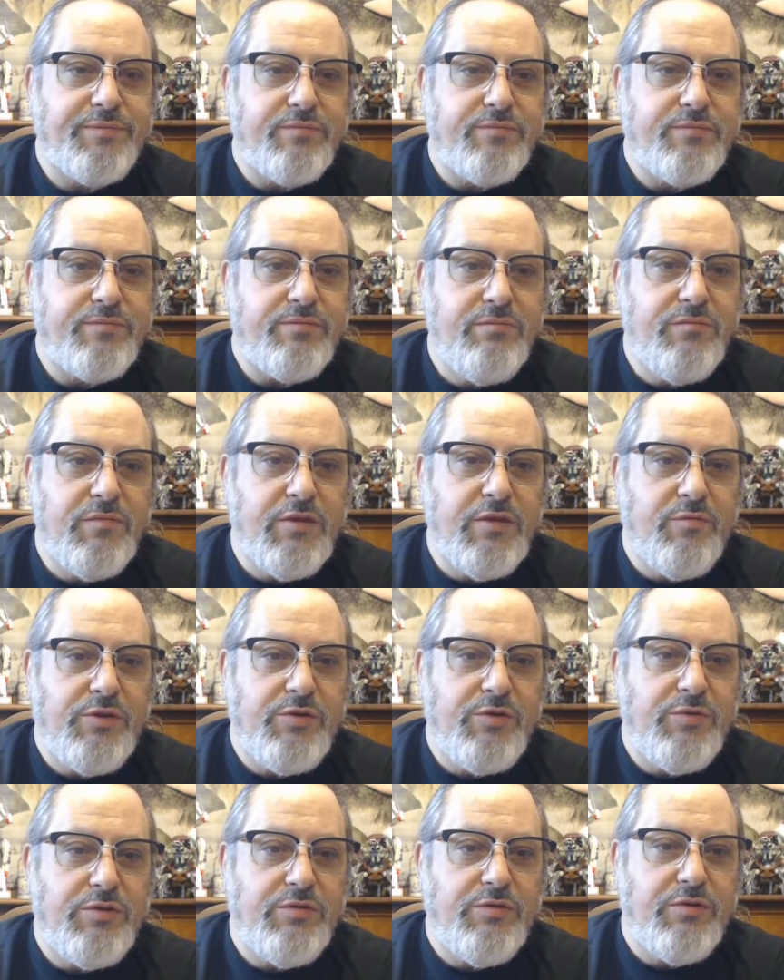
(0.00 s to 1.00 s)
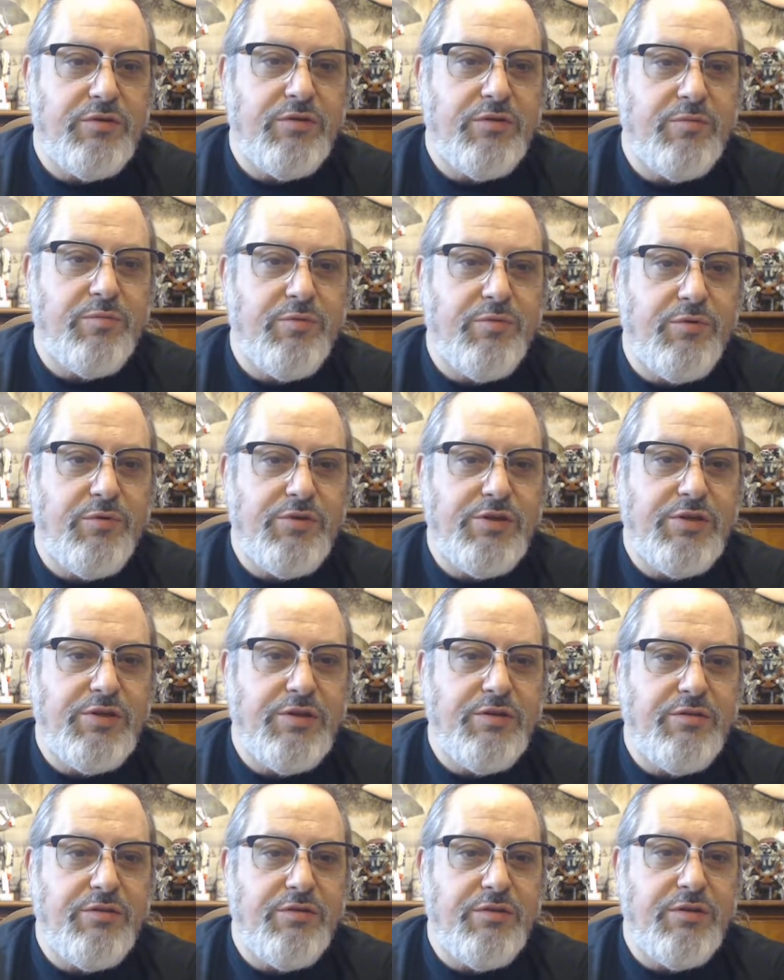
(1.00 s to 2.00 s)
And which one's it? It's a brute
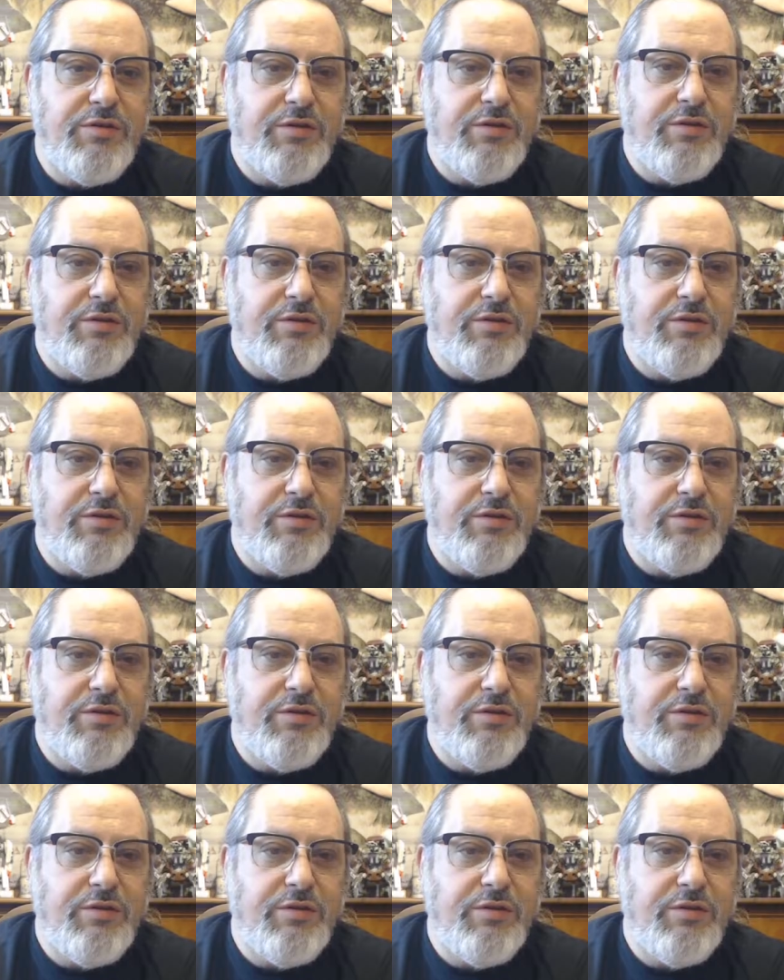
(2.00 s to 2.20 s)
shield.